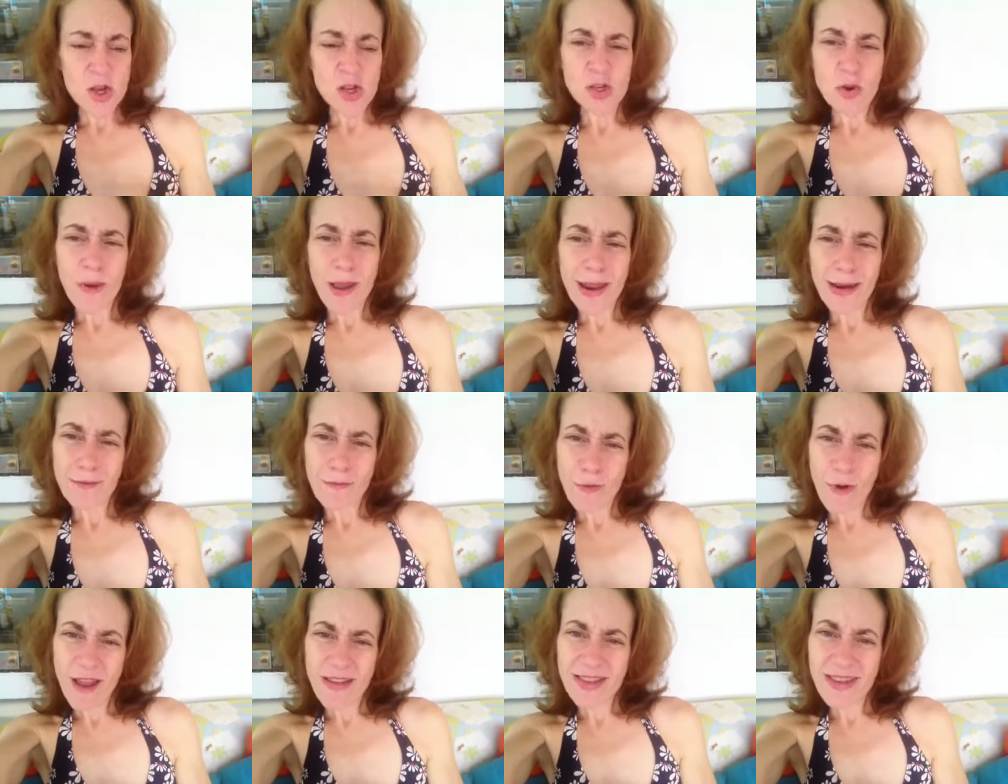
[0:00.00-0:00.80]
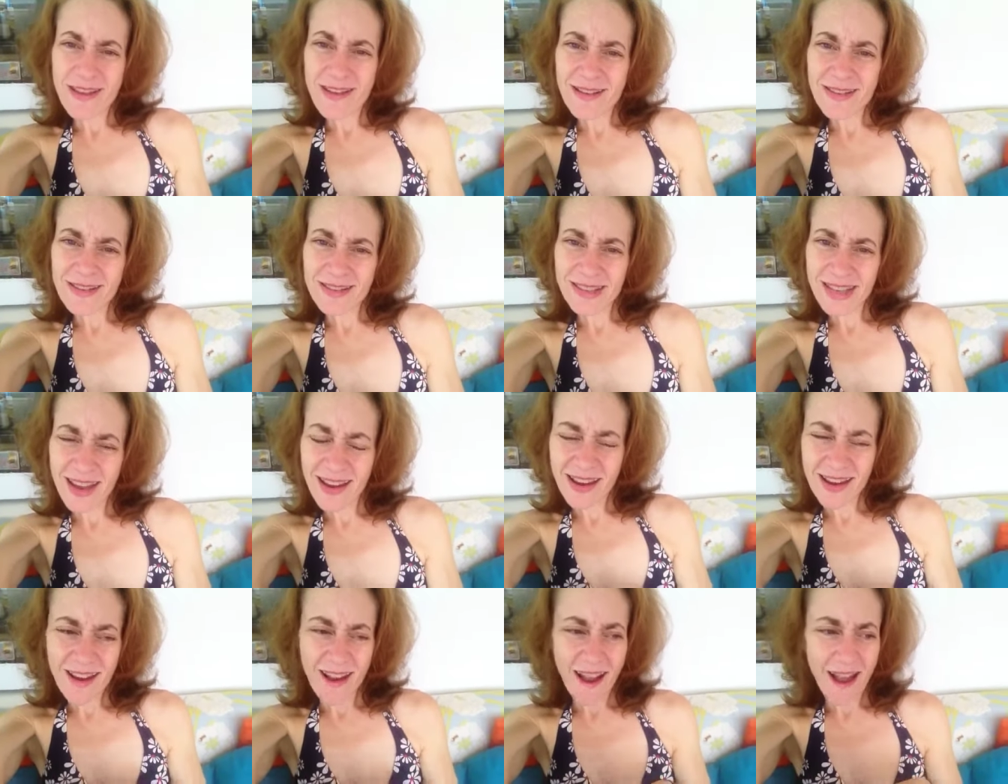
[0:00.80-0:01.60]
So anyway, the other
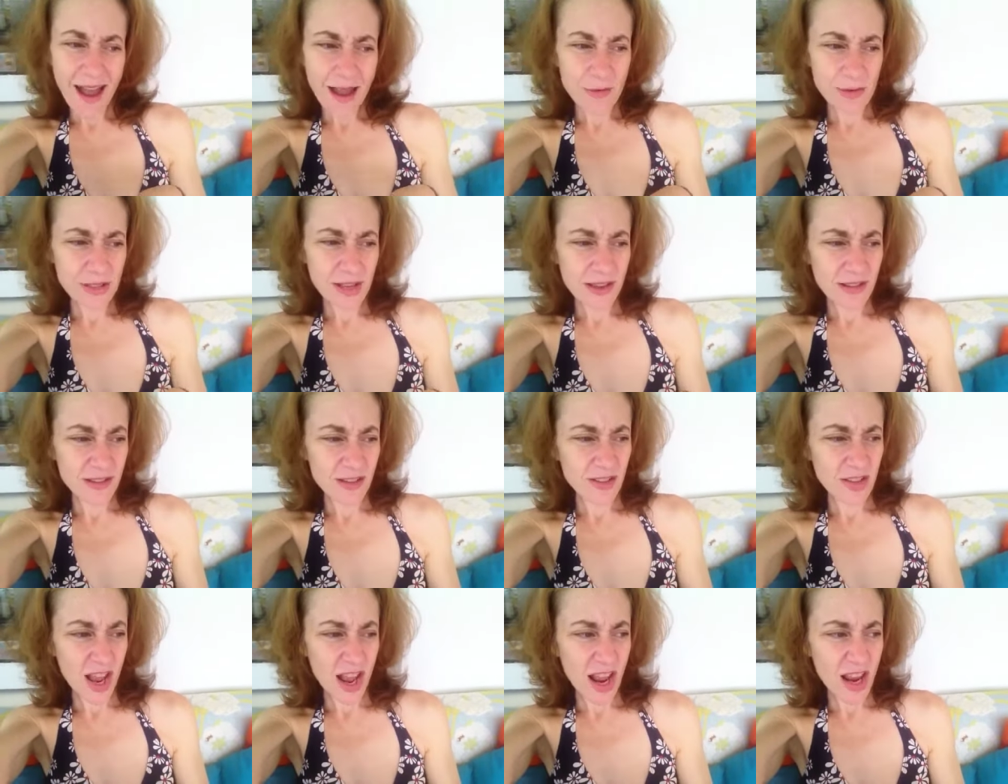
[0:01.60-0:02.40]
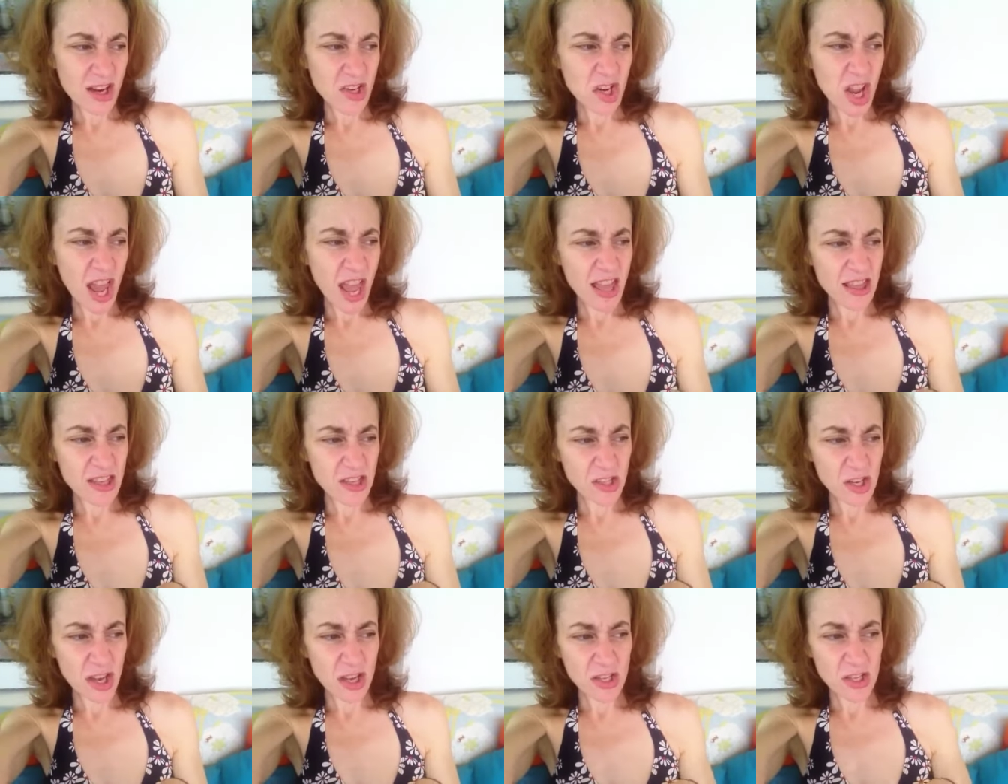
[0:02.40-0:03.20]
day I was on stage and this
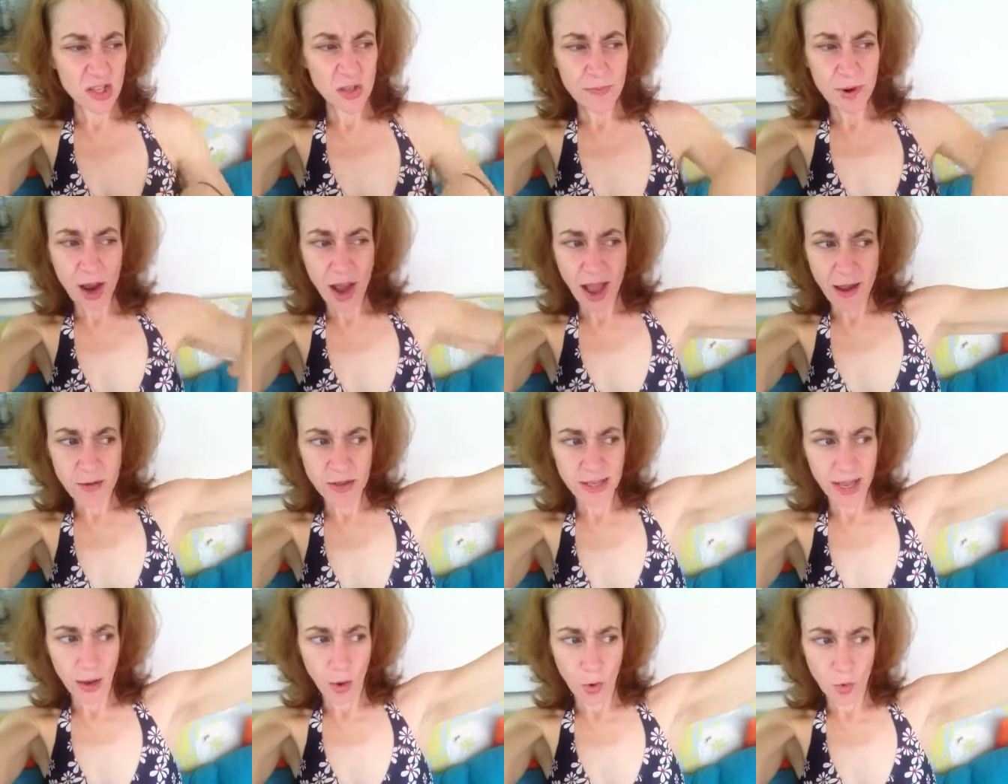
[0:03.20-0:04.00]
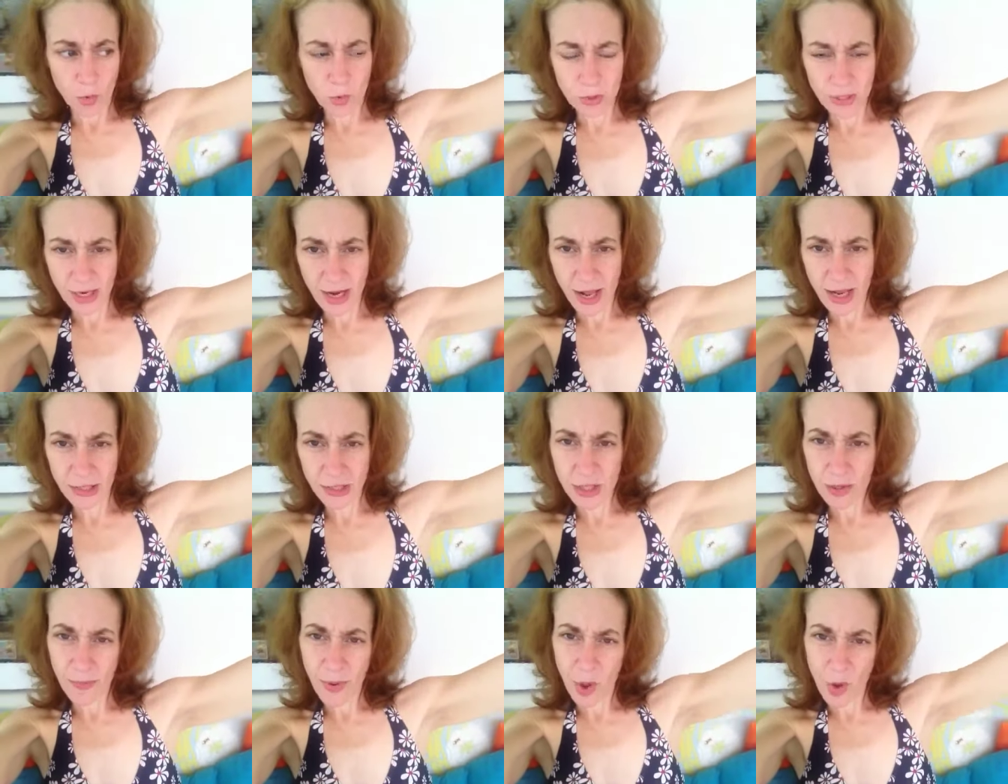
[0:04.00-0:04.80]
customer, I was like holding on to
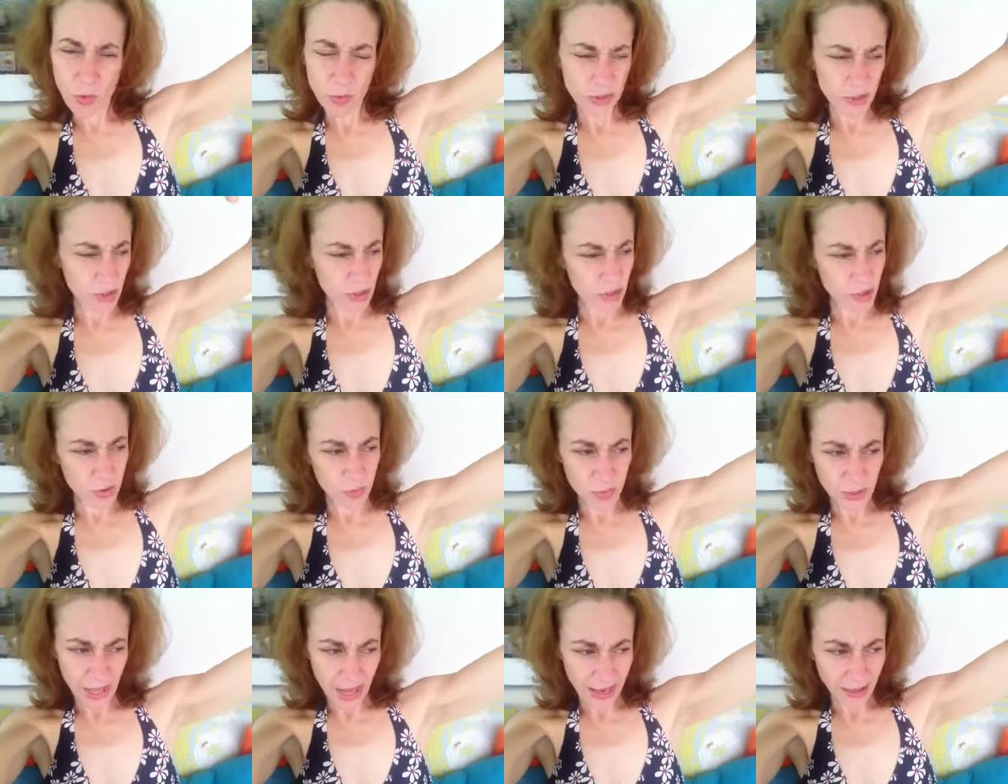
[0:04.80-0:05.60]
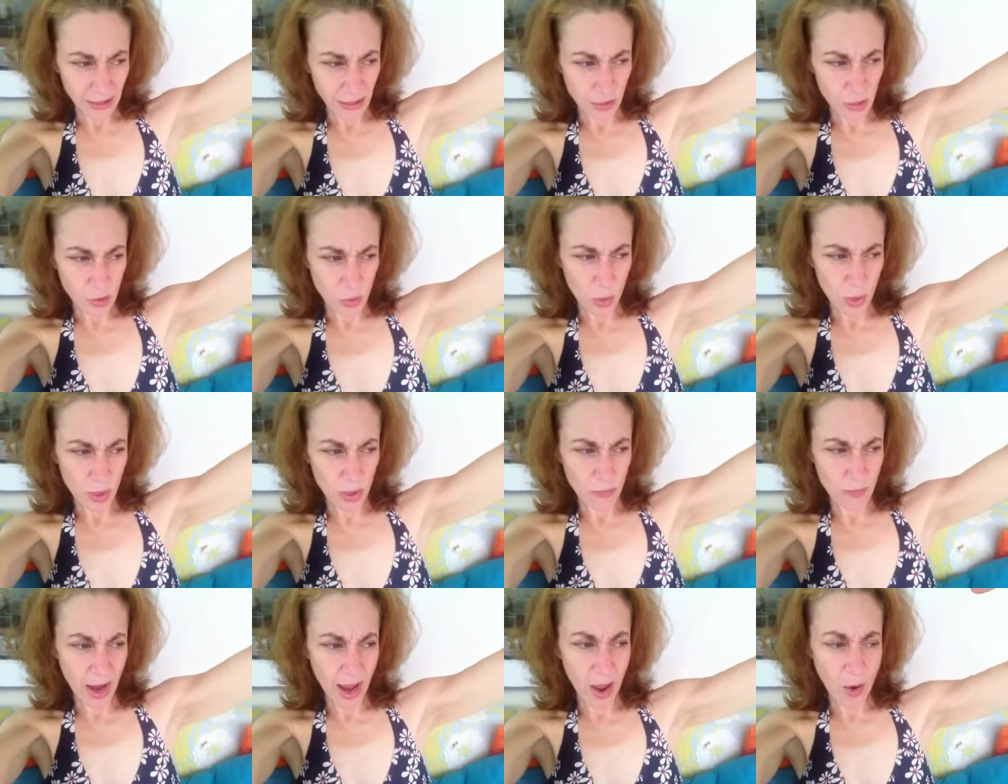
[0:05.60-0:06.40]
the pole and just doing like a little
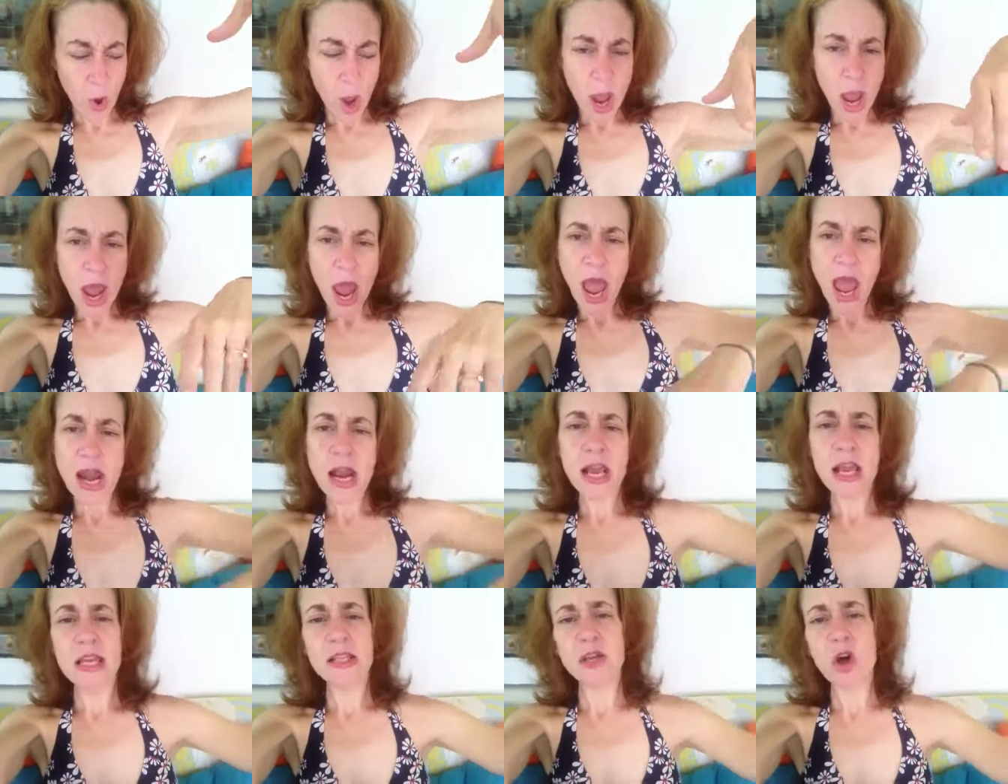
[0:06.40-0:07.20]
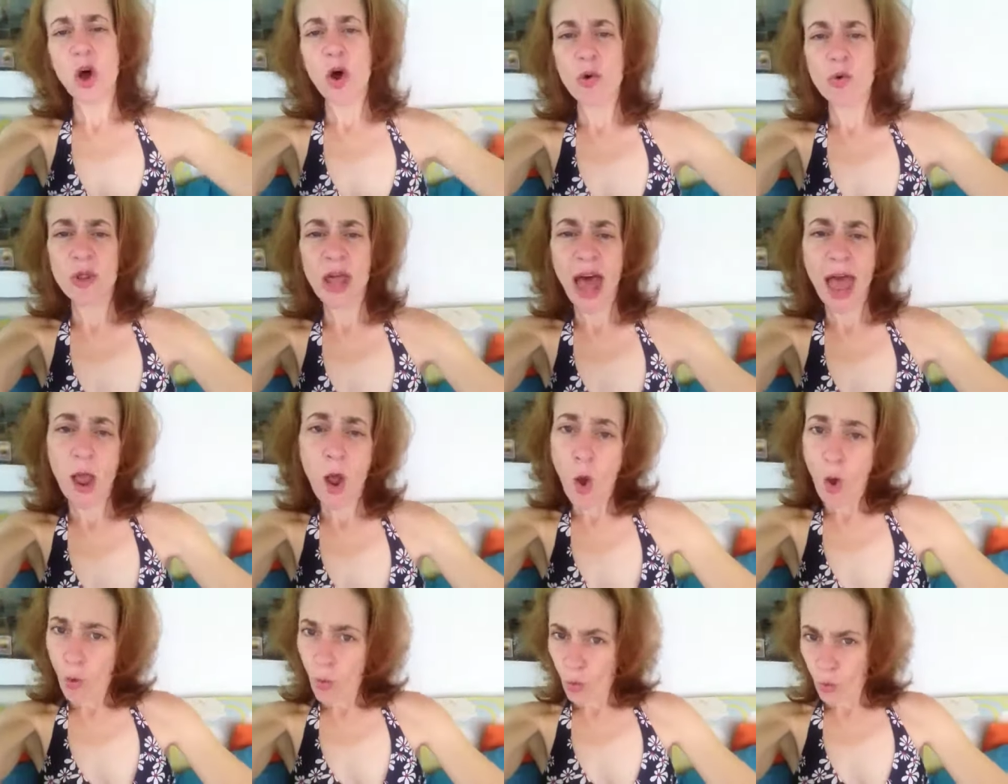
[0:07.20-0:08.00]
twirl around. And he's all like,
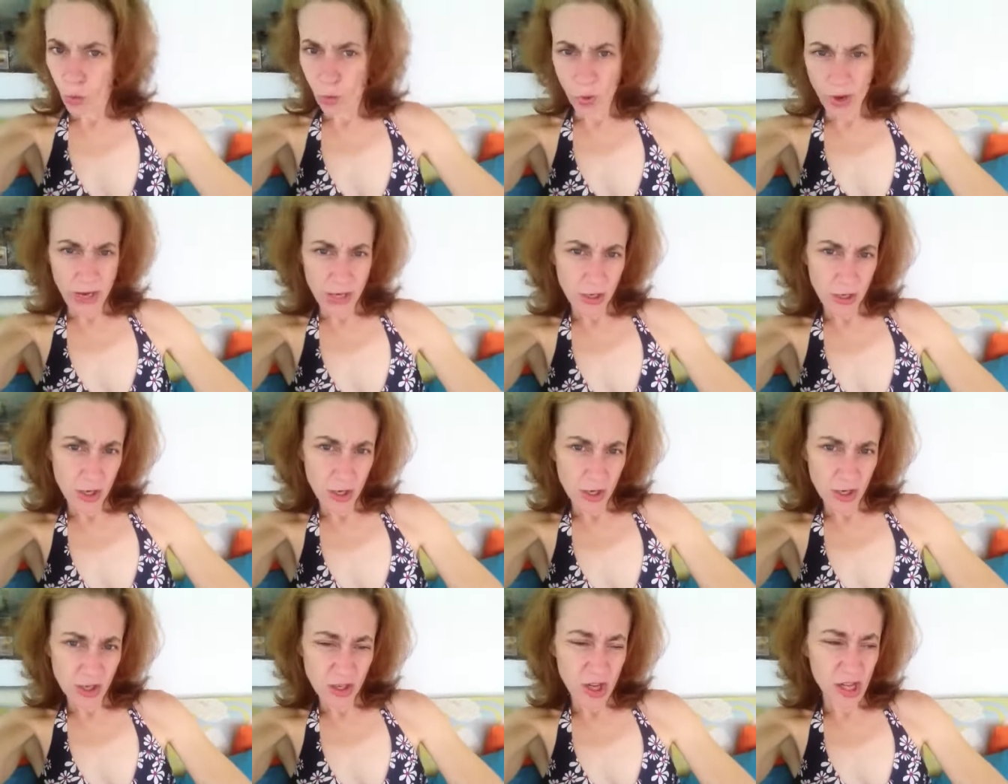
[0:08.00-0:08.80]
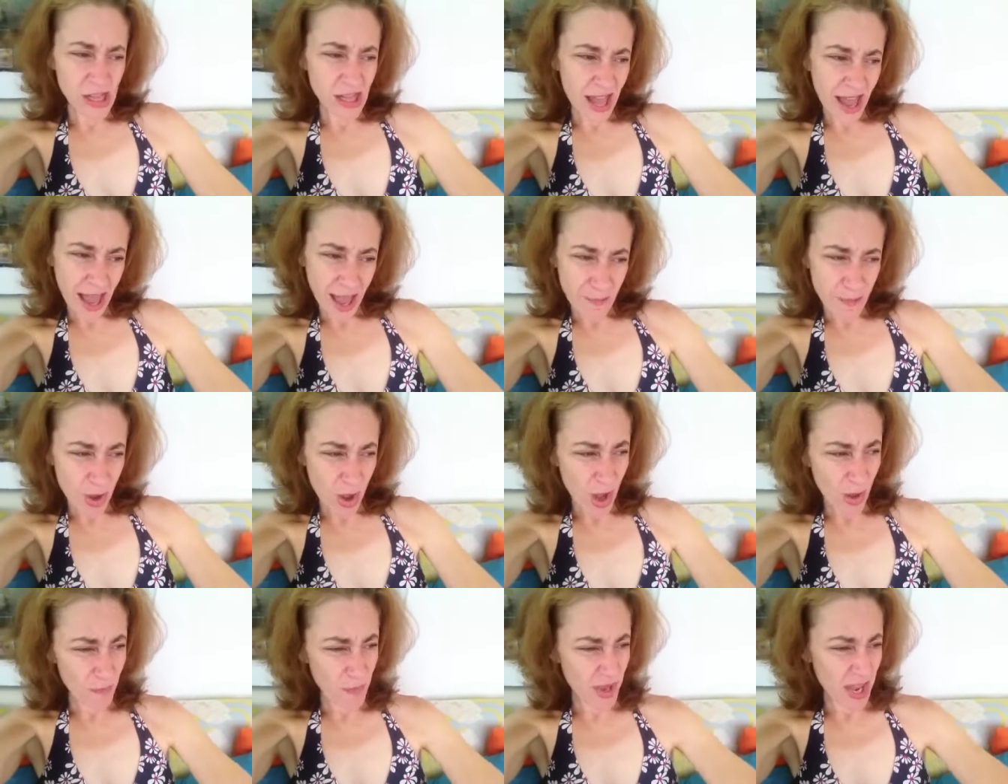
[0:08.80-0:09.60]
well, when you gonna climb
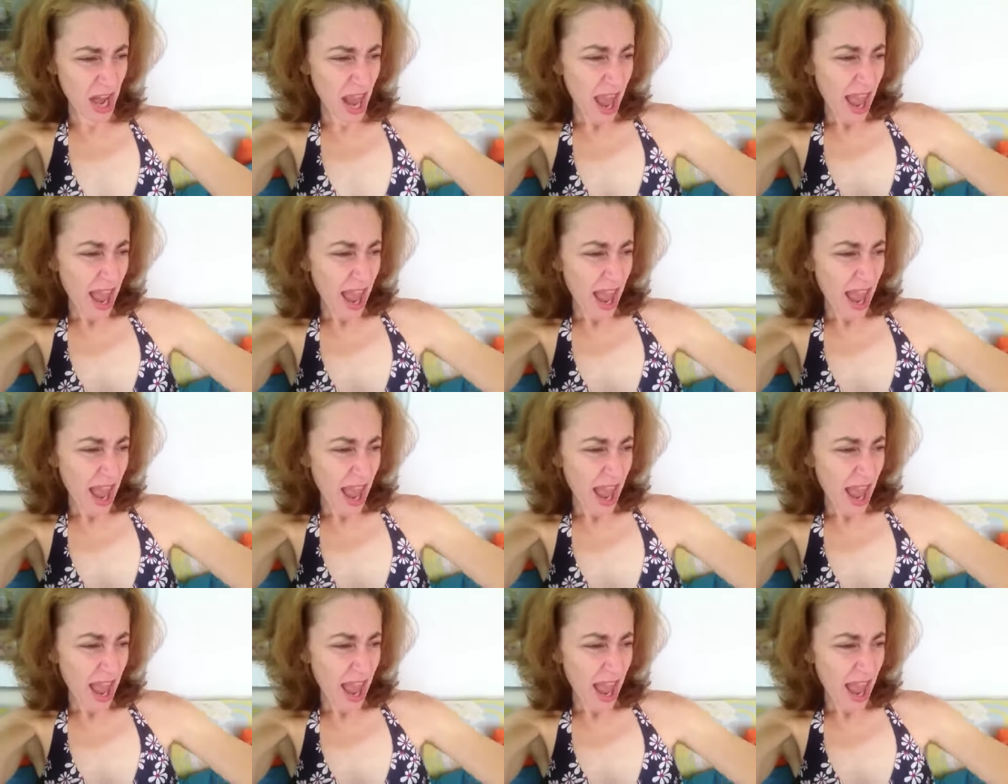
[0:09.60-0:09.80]
up and